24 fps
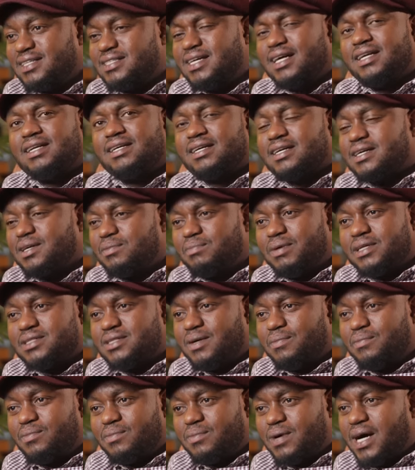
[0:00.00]
I said, makriba
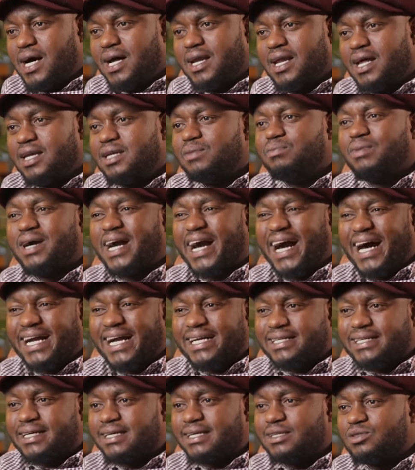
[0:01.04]
za mana, ni
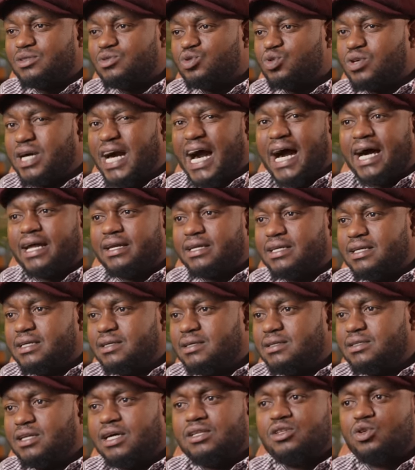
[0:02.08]
mkate,
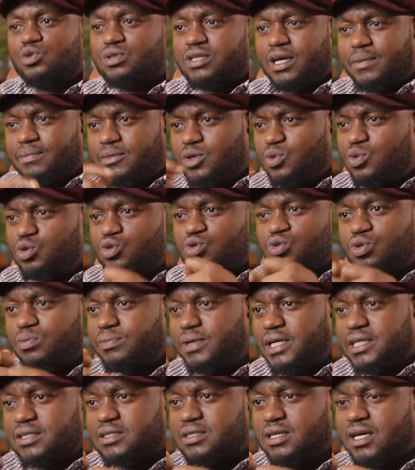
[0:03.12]
sukari. There was something we used to
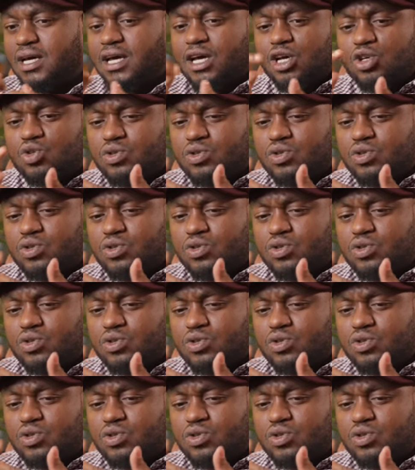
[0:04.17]
mix.